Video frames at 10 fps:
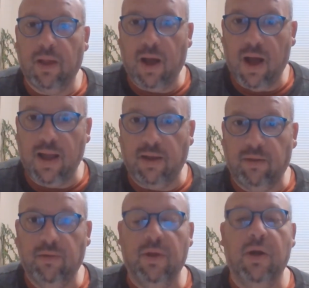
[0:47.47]

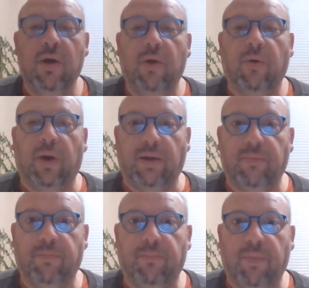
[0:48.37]
Aisle, right?
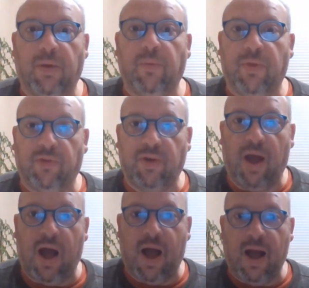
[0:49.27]
Like when there's an
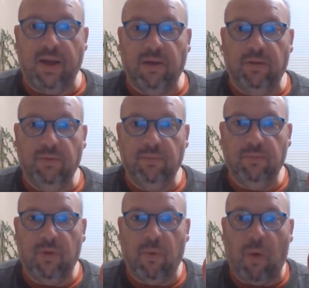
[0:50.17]
aisle,
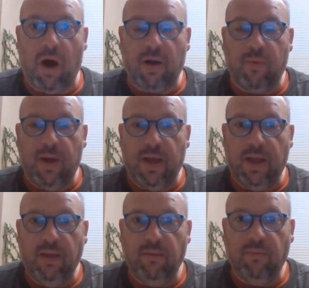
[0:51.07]
a
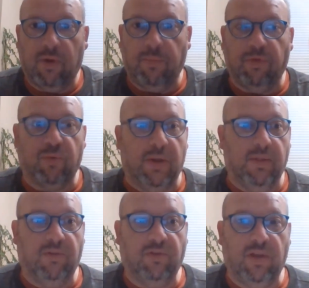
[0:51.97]
walkway, right, between
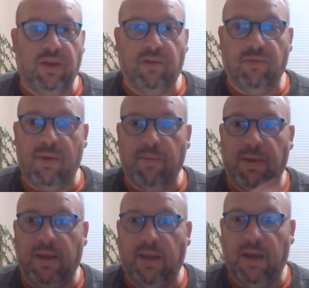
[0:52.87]
the seats,
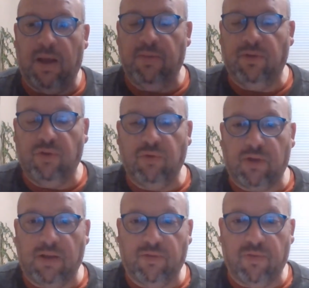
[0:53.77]
maybe on the two
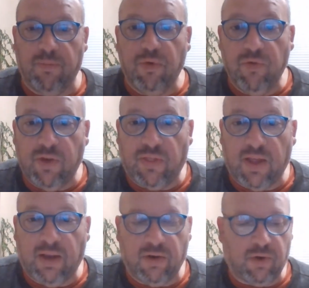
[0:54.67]
sides of the movie
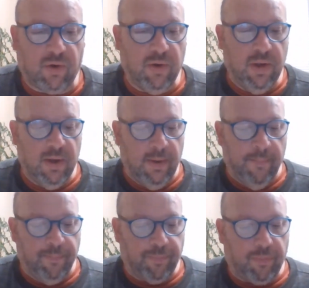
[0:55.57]
theater,
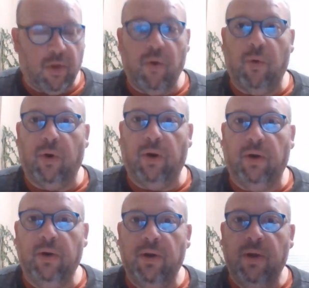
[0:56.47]

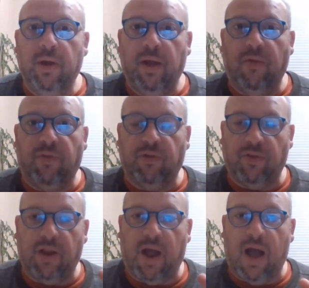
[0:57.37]
or if there's
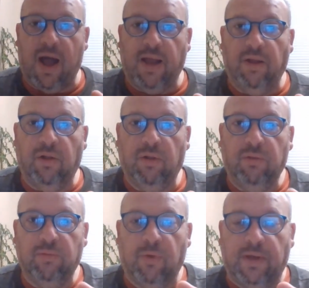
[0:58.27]
an aisle
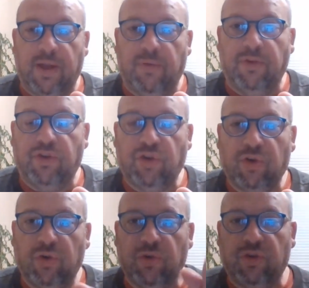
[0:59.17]
going down the
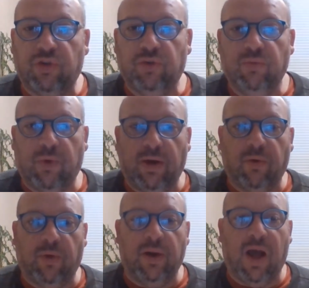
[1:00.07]
church, right,
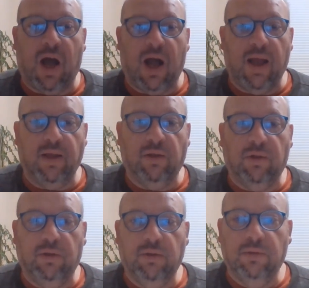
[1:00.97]
or an aisle